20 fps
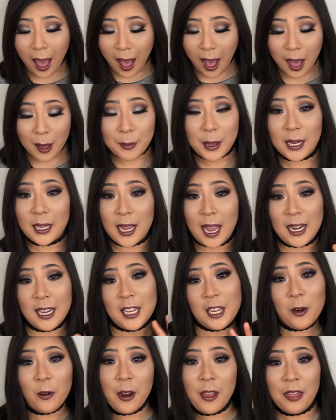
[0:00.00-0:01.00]
and kind
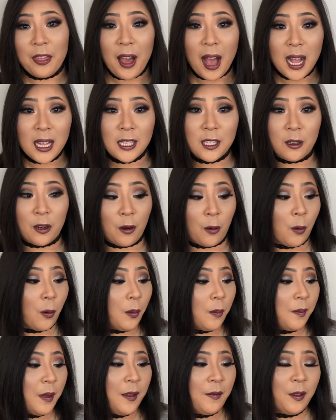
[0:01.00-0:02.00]
of your thoughts, or
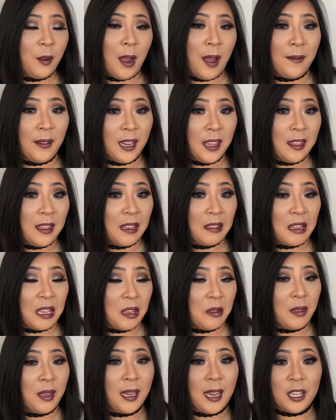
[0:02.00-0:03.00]
if you have anything that
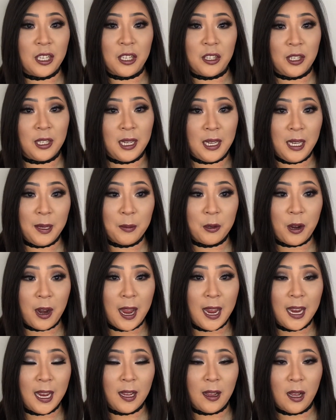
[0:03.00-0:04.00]
you think I should keep
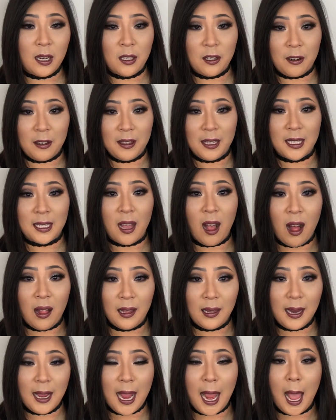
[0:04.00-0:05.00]
trying during this
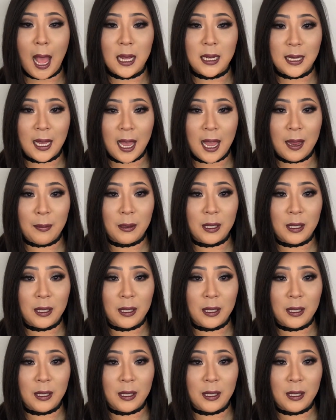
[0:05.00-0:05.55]
holiday time,